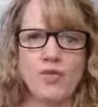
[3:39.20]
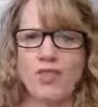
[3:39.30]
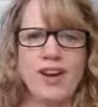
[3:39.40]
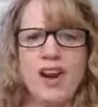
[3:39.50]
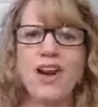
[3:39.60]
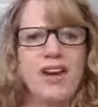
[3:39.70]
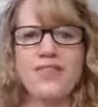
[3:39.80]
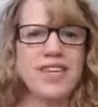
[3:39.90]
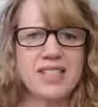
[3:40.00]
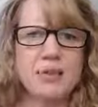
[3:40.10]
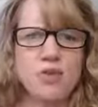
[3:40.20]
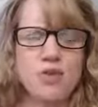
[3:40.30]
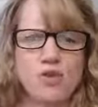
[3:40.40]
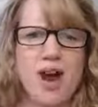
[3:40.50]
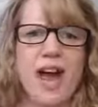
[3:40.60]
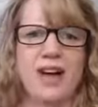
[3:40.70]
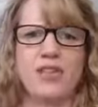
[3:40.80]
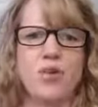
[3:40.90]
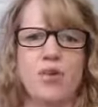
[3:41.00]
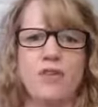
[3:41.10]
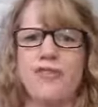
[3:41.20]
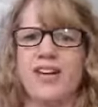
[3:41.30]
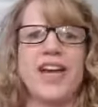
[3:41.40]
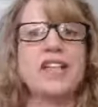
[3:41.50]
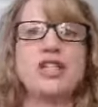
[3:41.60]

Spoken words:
not have things slip through the cracks or forget